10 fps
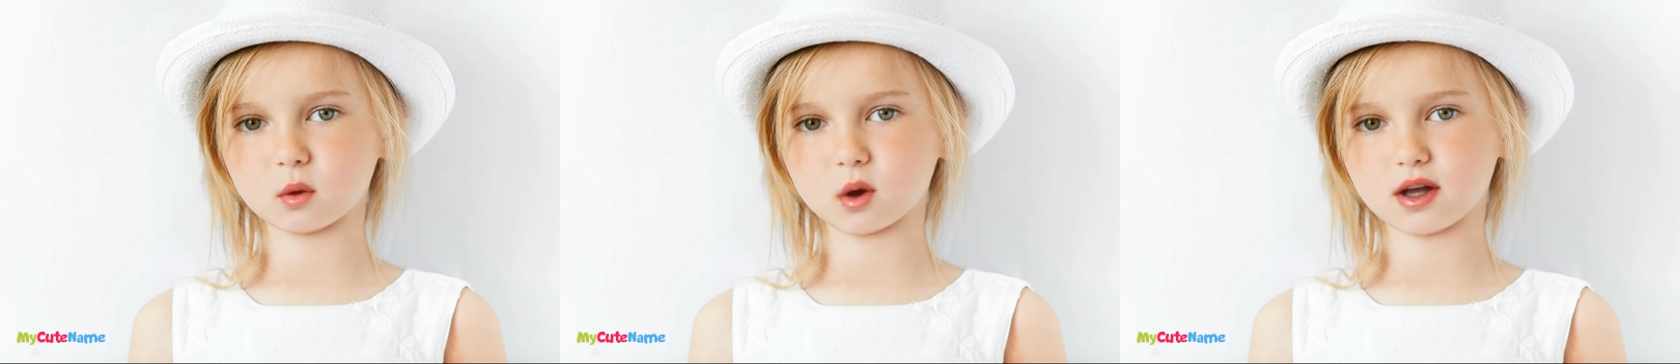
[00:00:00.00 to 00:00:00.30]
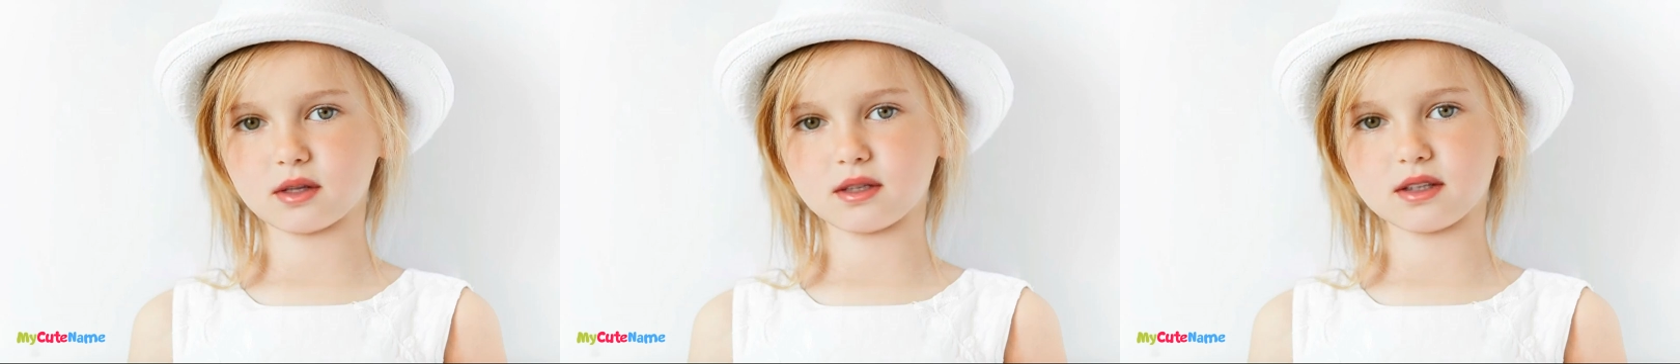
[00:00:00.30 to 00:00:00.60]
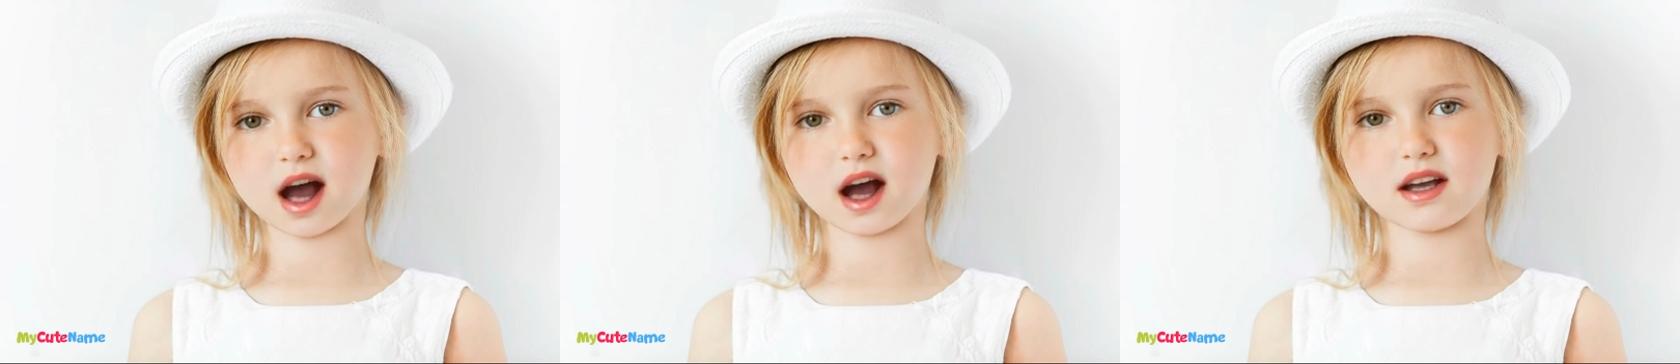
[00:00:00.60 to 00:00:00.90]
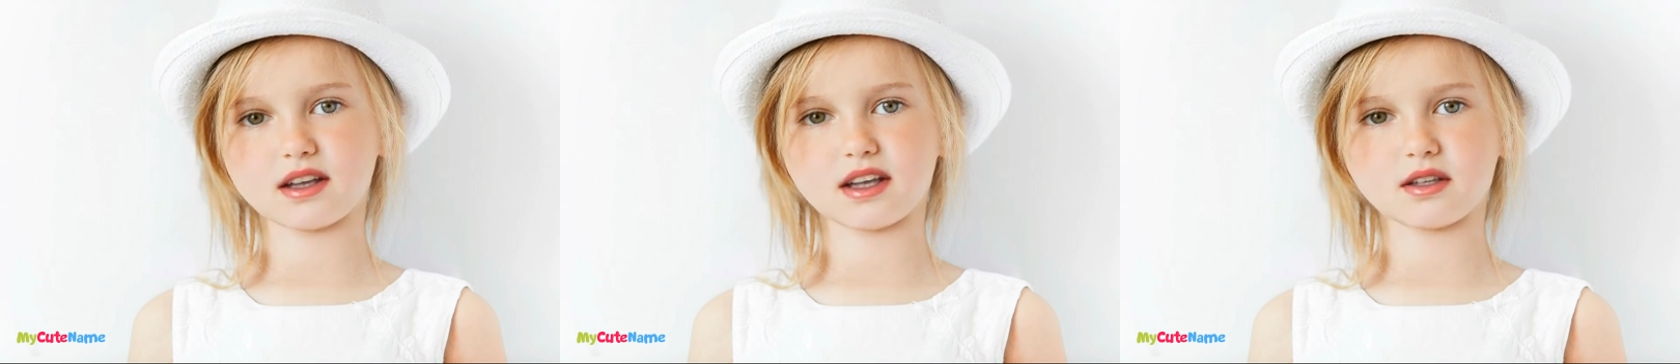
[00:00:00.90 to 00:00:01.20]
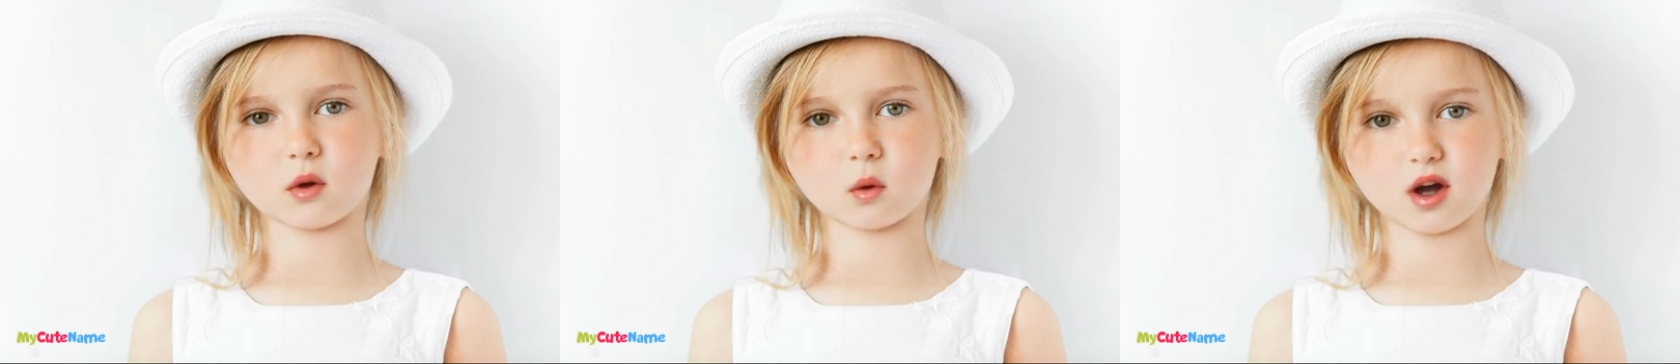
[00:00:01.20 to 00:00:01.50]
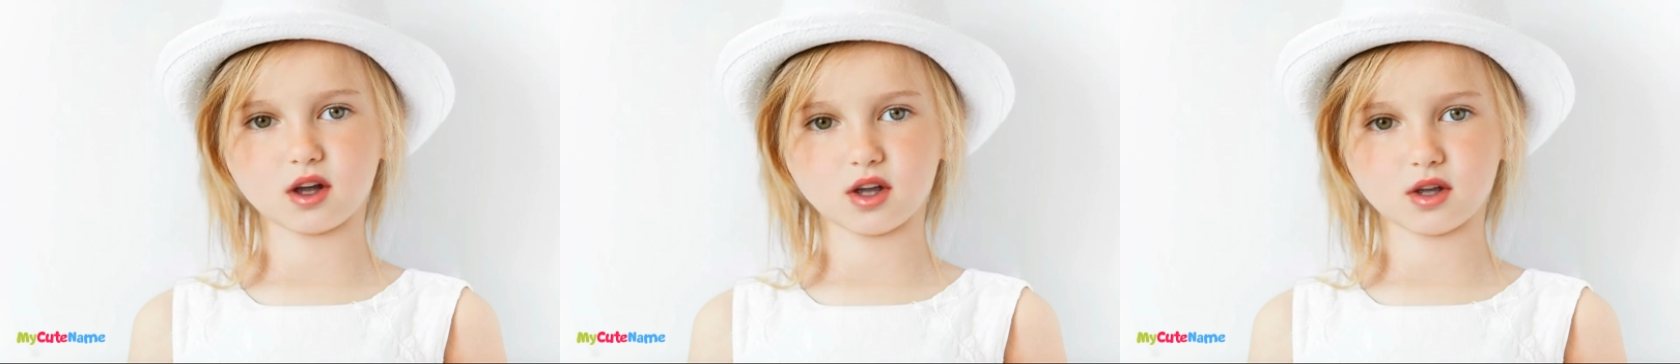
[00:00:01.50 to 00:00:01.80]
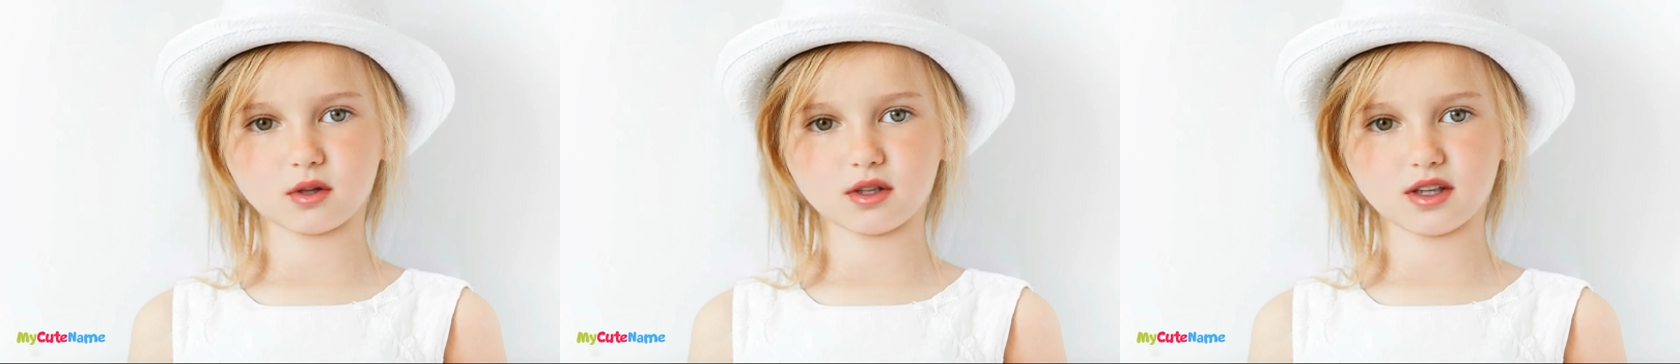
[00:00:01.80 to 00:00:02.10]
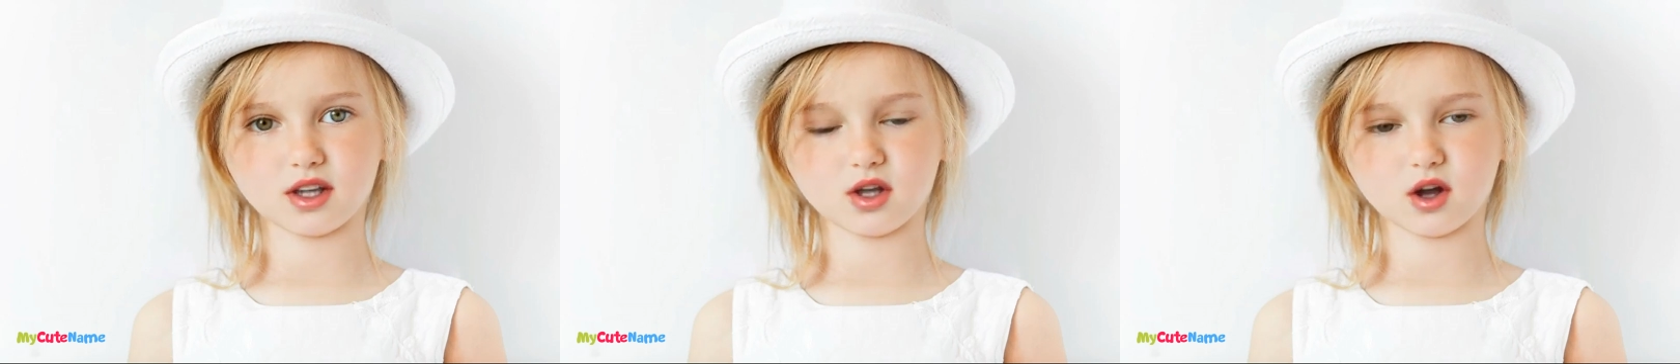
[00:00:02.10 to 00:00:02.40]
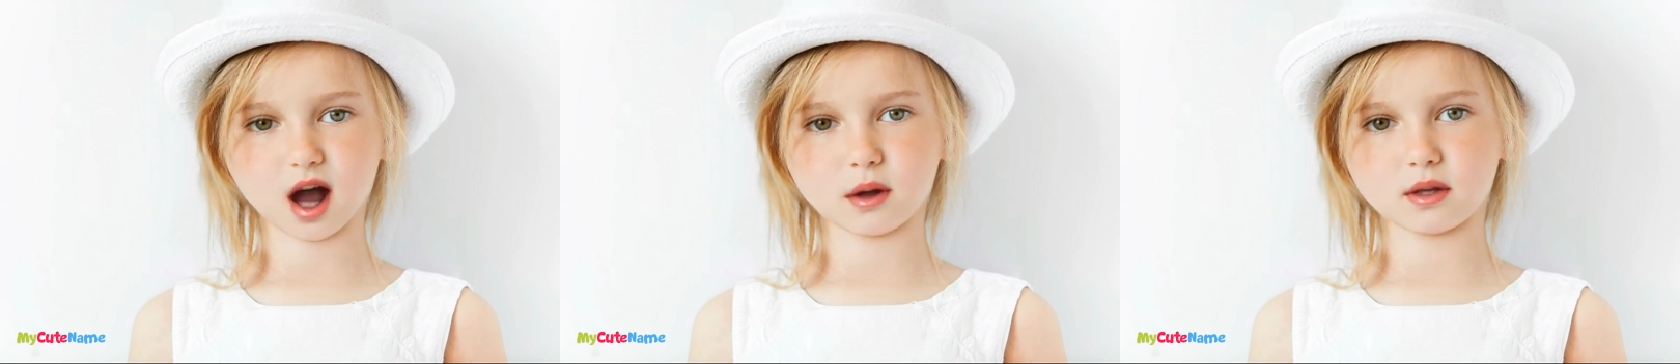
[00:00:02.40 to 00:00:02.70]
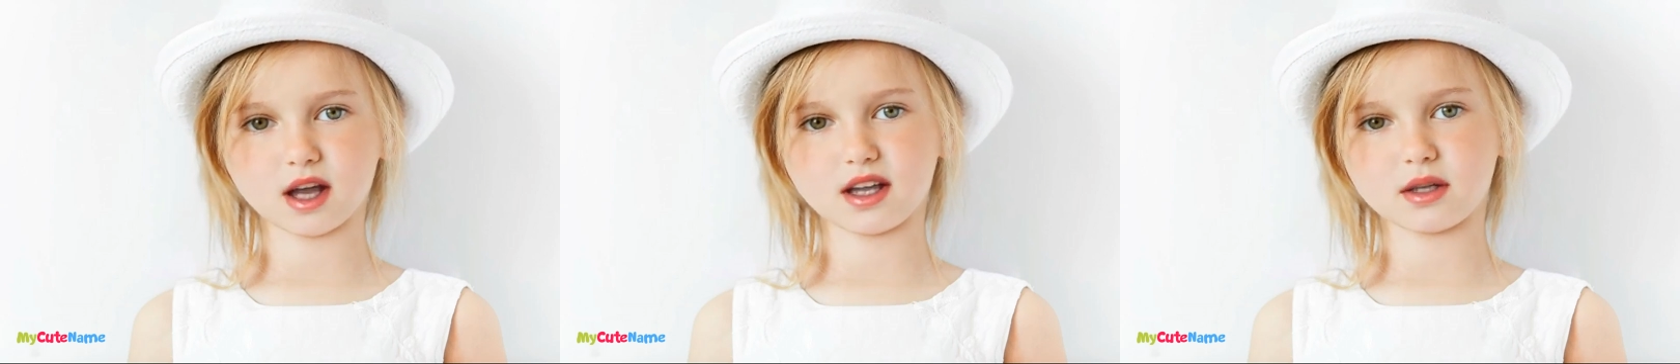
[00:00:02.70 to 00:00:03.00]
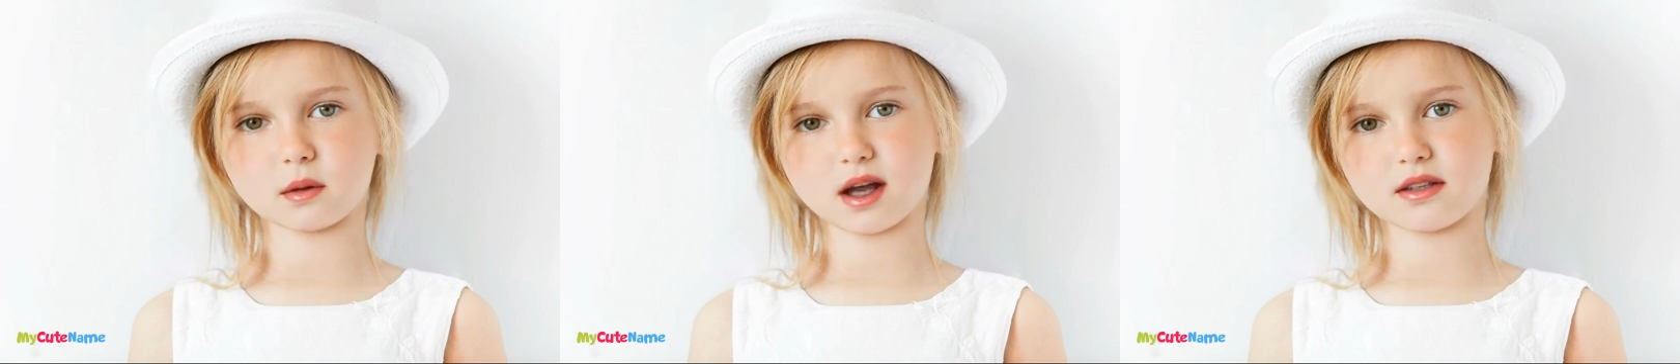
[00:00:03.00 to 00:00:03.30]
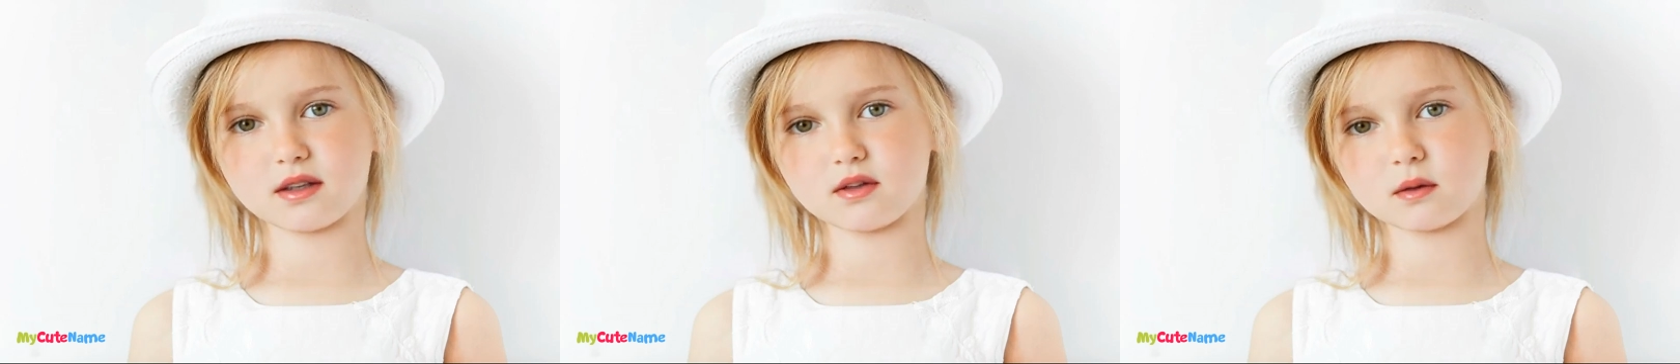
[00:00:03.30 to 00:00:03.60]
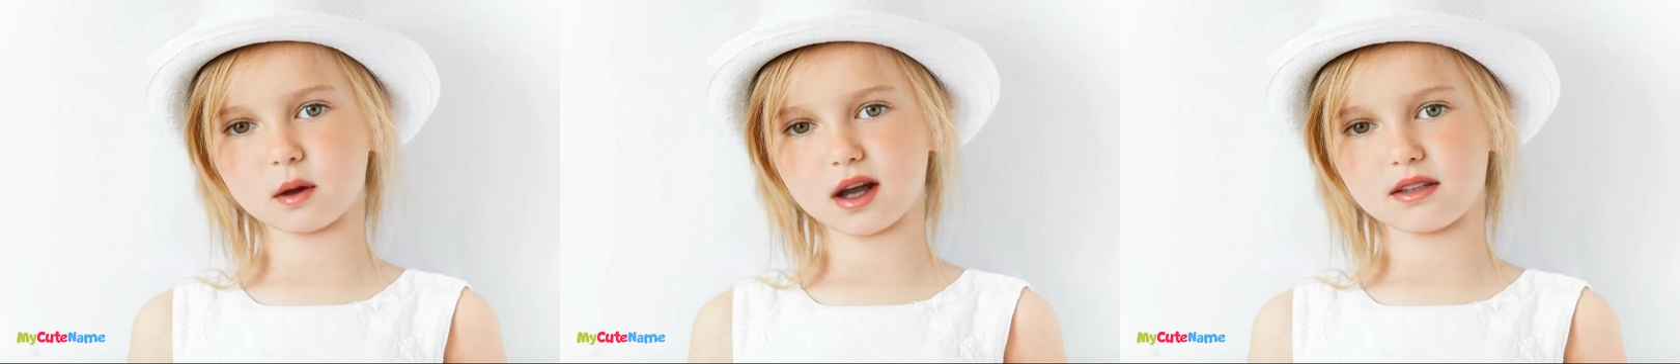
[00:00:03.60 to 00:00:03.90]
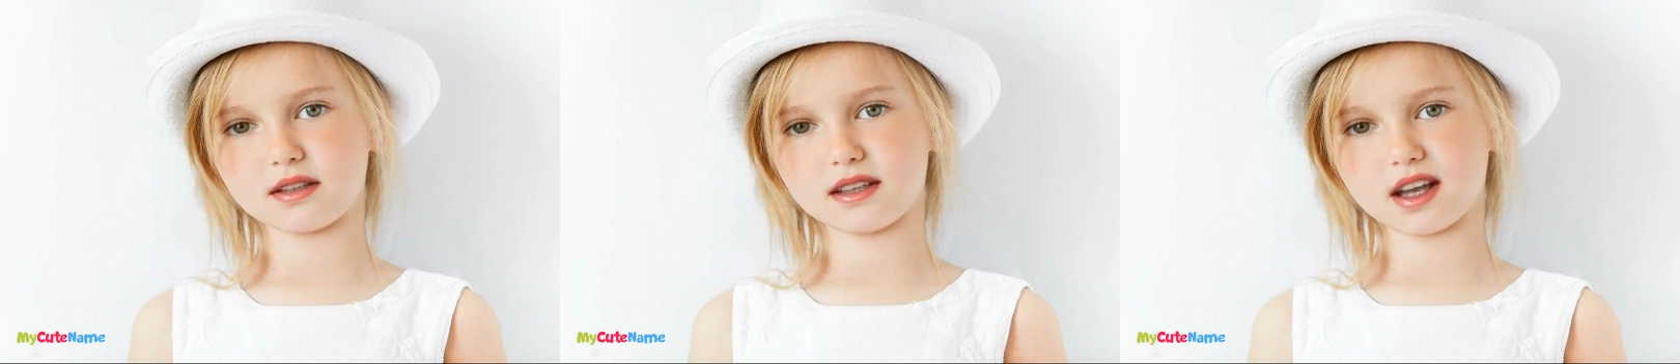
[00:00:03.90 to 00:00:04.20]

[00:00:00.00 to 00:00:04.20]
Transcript: where sky is a word used to describe the expanse of space